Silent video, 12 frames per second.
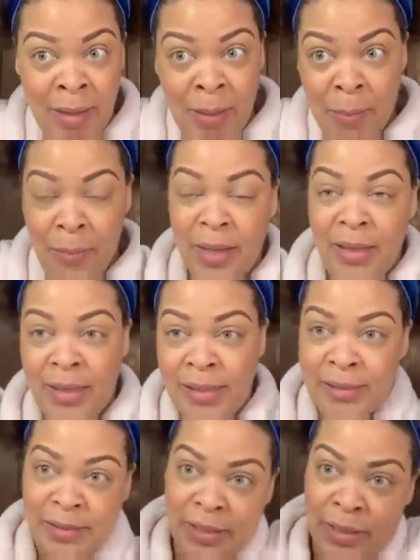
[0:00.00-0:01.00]
make
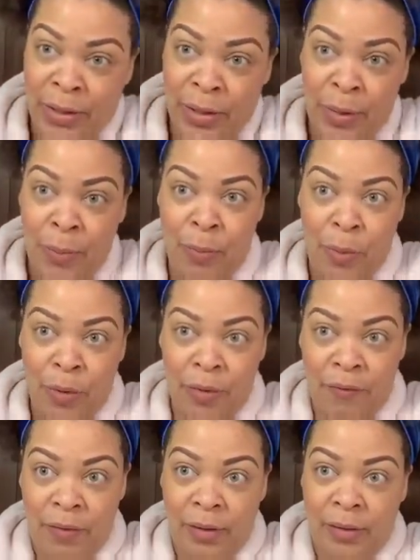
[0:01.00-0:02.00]
this more
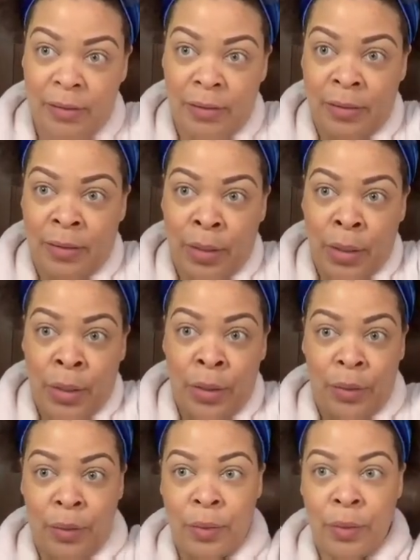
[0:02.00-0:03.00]
of a,
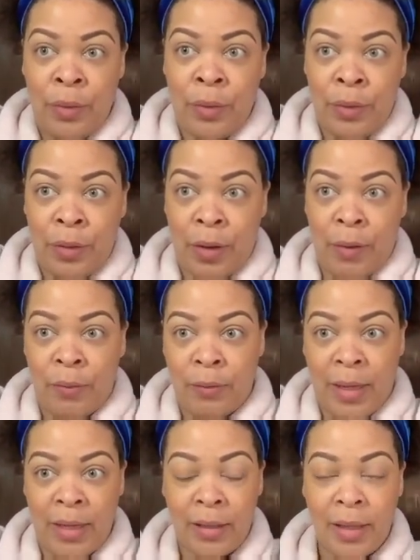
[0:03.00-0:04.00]
you know,
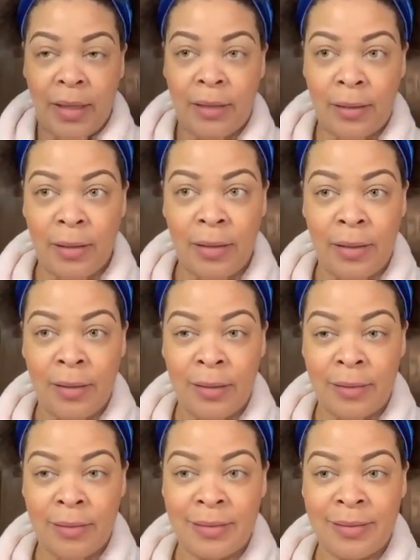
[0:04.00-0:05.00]
like that,
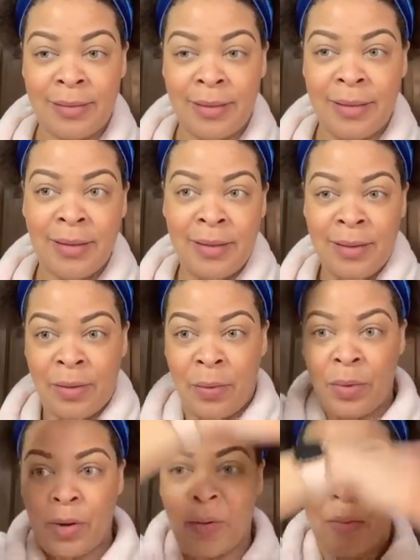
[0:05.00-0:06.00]

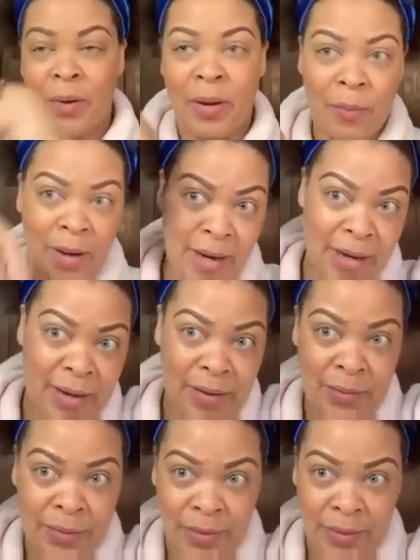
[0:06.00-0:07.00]
going all the way
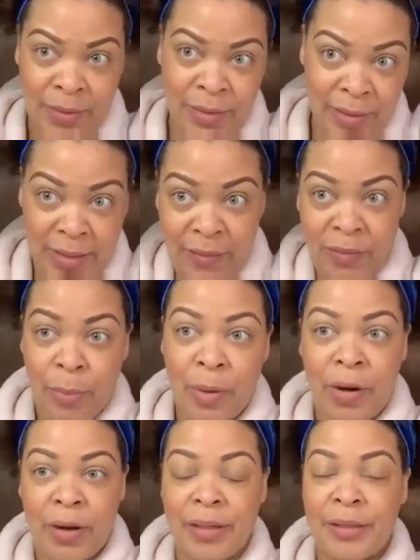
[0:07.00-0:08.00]
around, or leave it
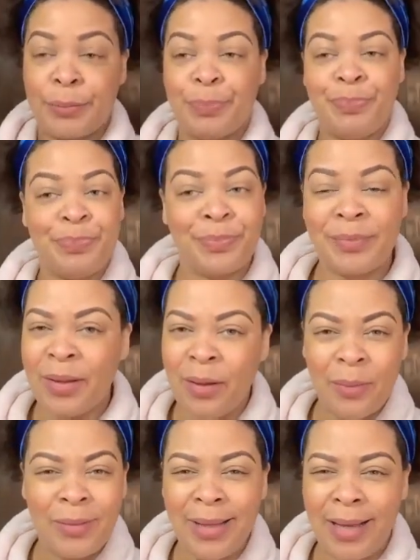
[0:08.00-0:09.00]
parted.
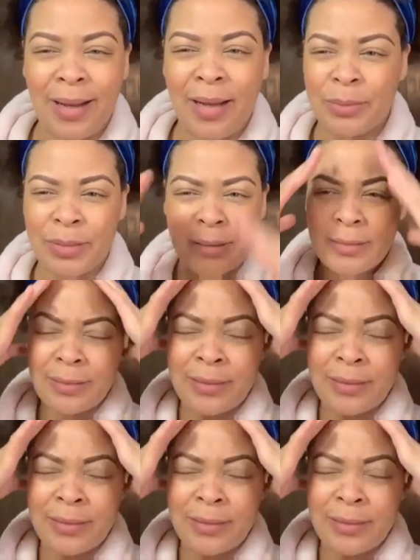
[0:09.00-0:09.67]
We got options.